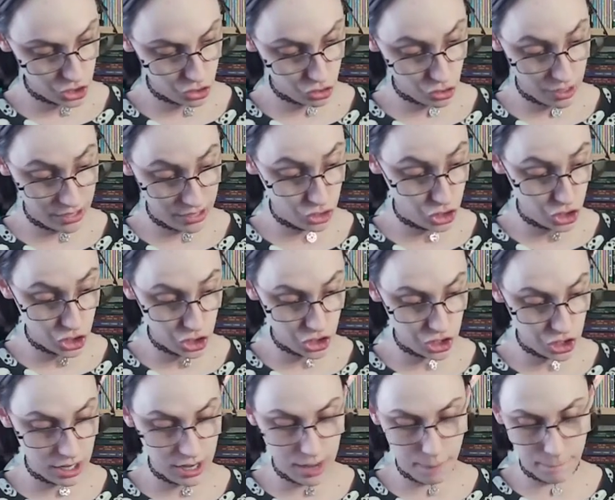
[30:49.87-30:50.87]

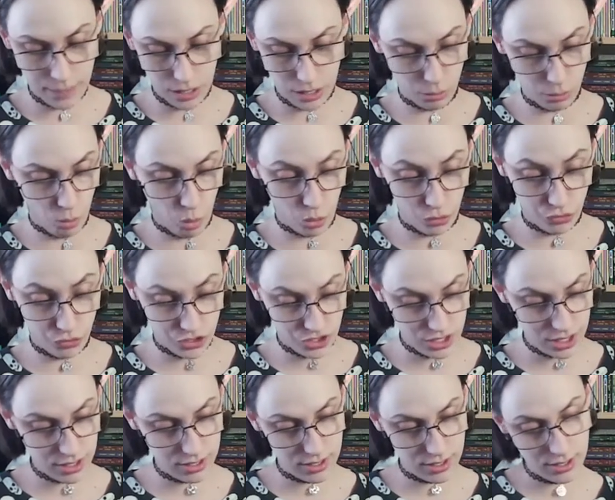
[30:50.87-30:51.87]
transition, and
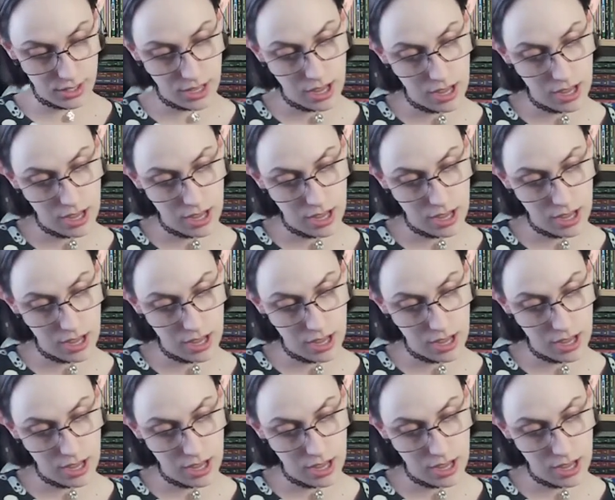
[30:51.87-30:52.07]
metamorphosis.